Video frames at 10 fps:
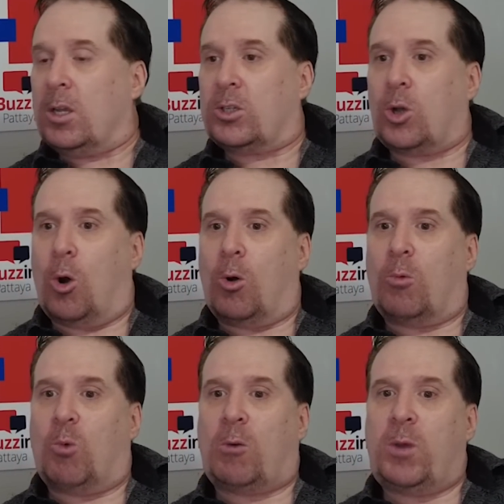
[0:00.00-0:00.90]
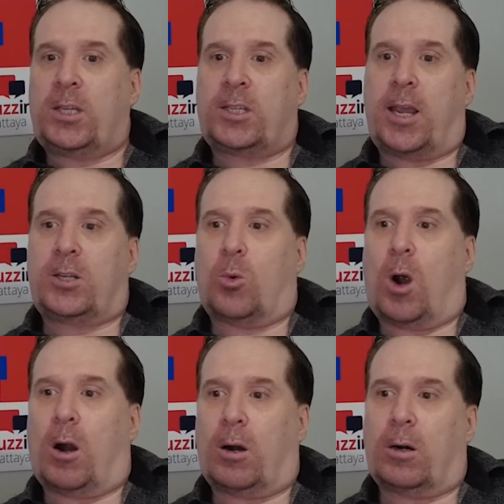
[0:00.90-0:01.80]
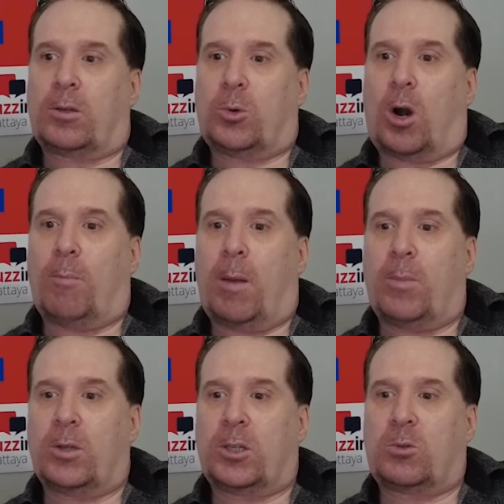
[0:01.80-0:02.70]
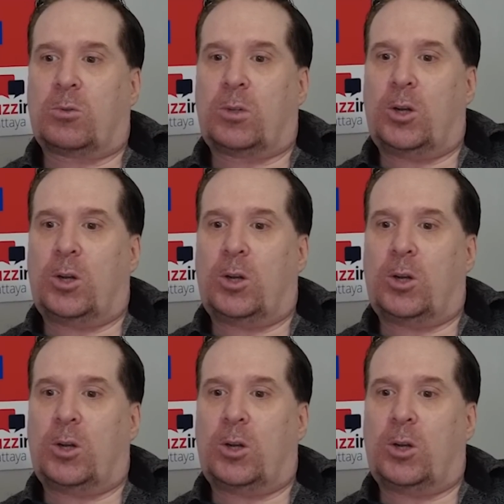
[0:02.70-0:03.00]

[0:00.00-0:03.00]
So what we say to our members is,